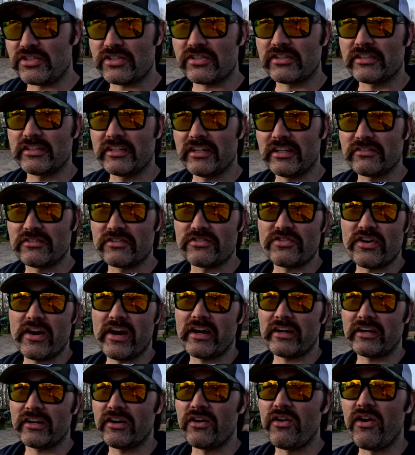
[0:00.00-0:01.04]
slid the
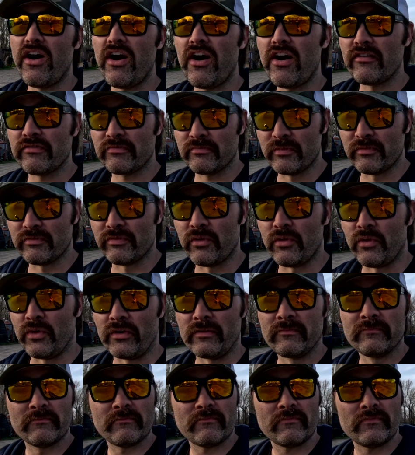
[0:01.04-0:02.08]
track hoe off before